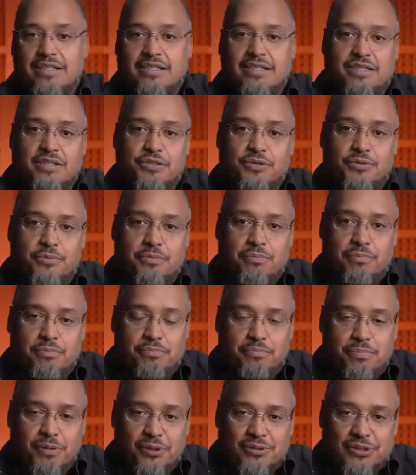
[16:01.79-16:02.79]
is to
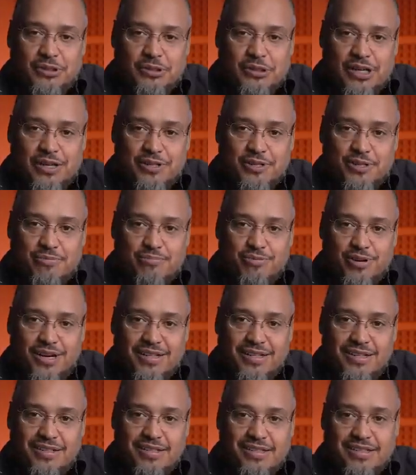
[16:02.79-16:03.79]
build and launch your
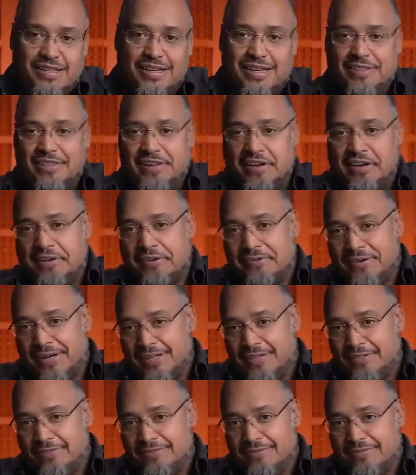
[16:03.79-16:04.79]
product and then iterate
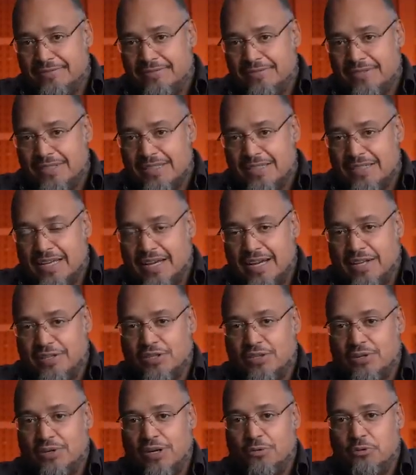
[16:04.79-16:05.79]
it. And
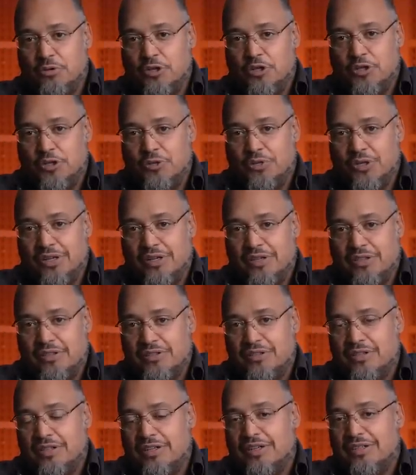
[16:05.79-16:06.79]
so I wish you
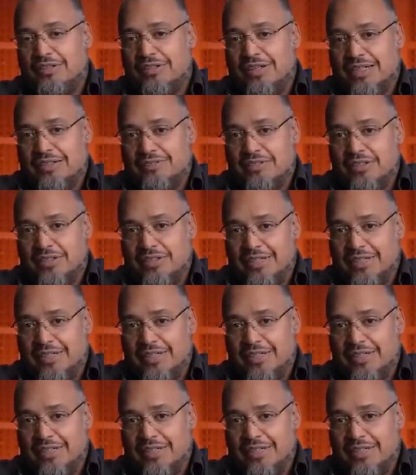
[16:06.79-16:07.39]
all a lot of good